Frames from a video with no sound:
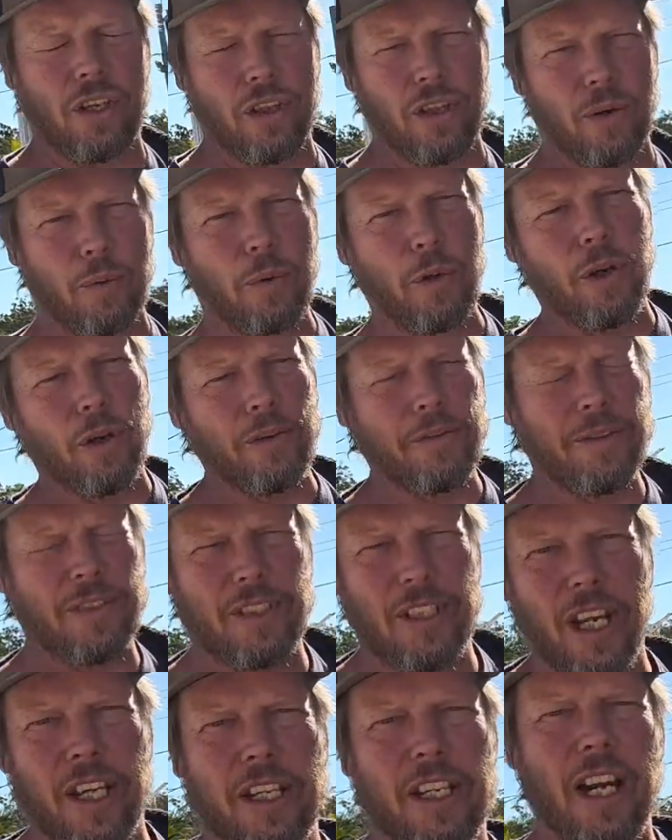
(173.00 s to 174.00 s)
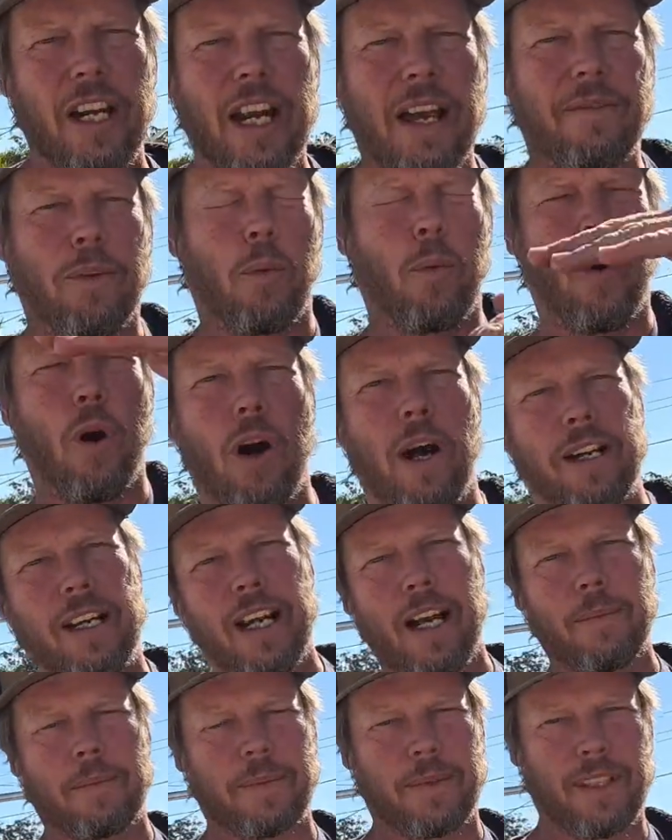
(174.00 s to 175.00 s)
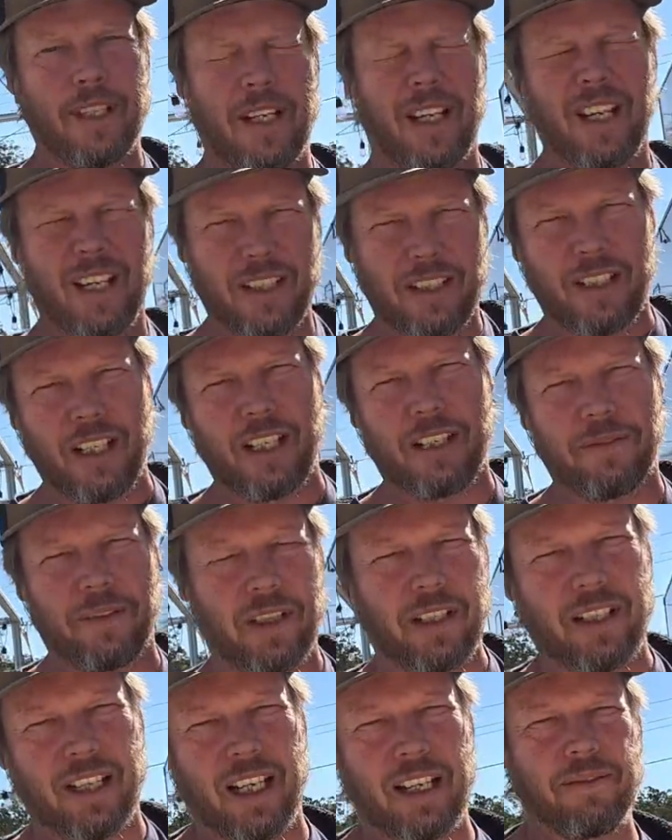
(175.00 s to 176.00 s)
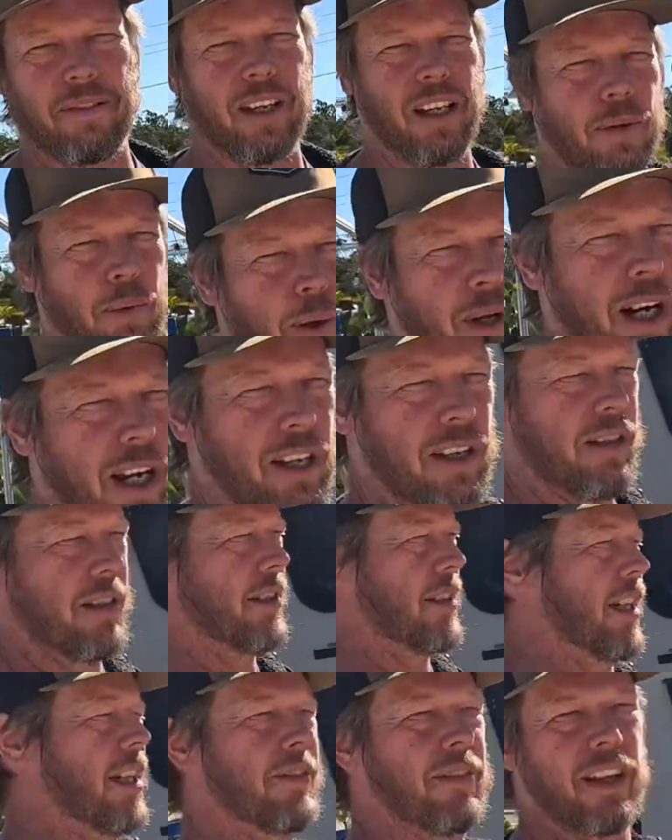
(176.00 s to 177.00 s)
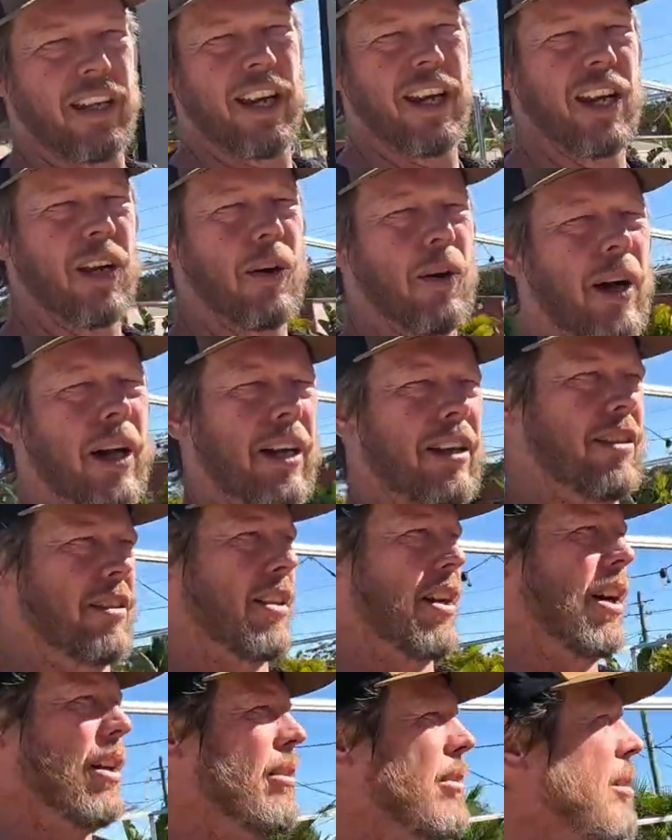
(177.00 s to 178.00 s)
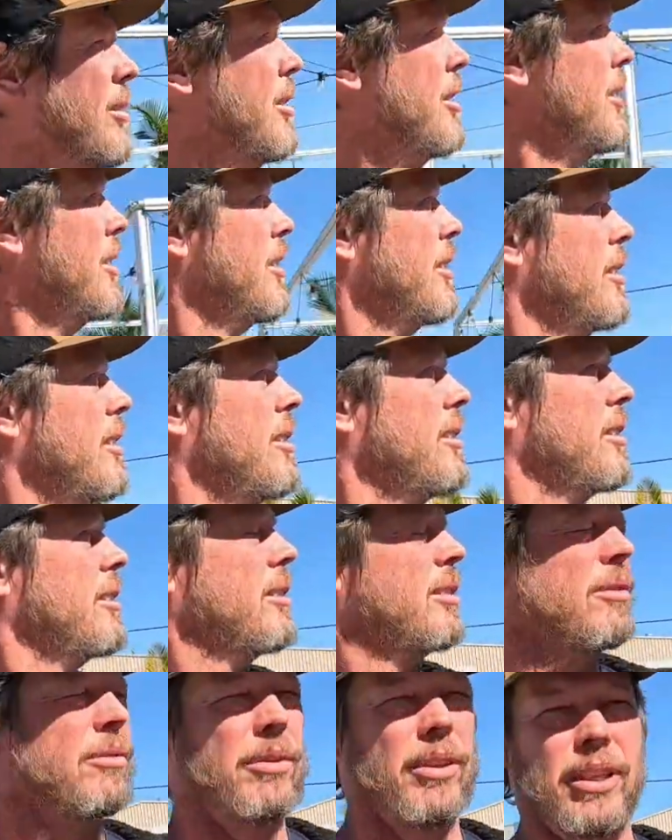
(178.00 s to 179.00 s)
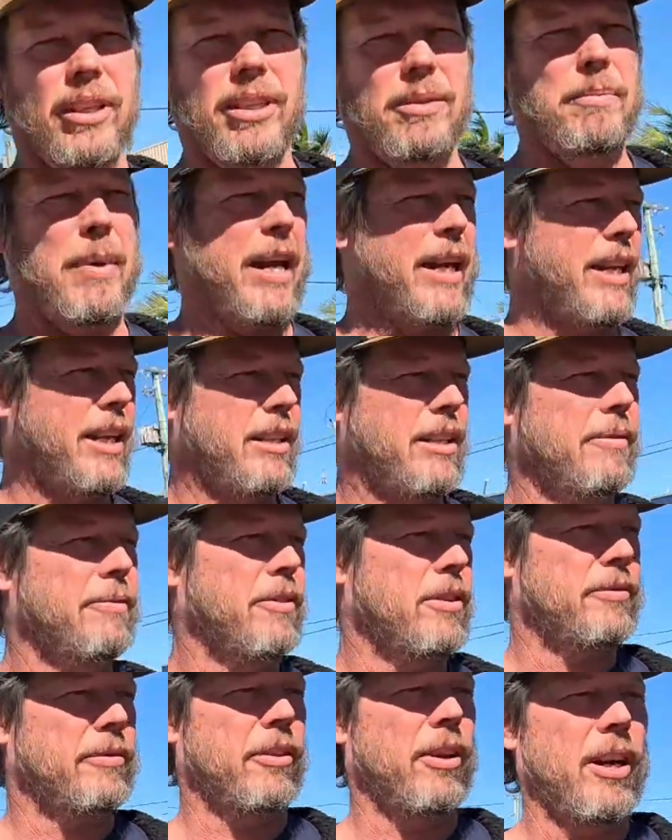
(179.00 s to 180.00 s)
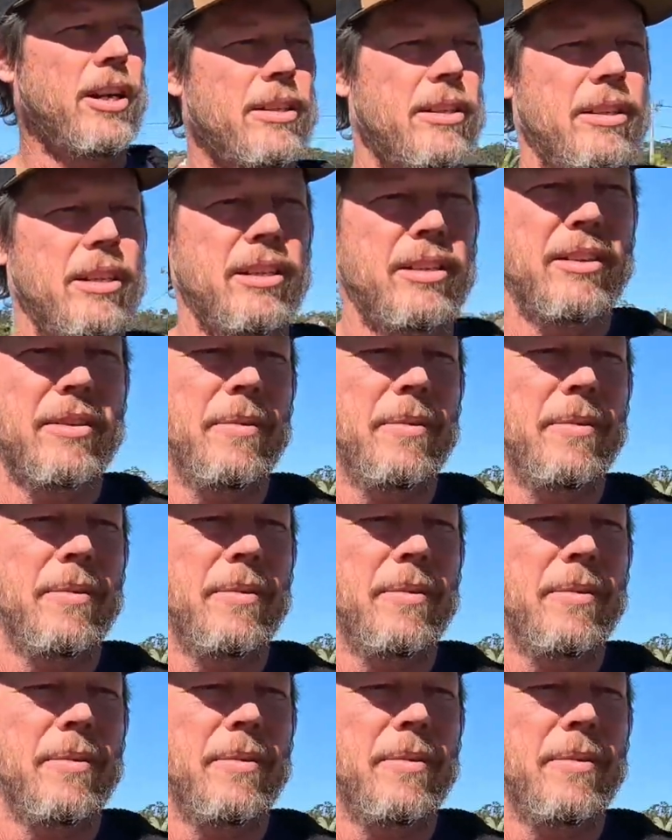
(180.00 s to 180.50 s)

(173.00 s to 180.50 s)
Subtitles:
on the roof so you don't have a wind-up dish for your TV. We don't use a TV anyway, so it really didn't make any difference for us.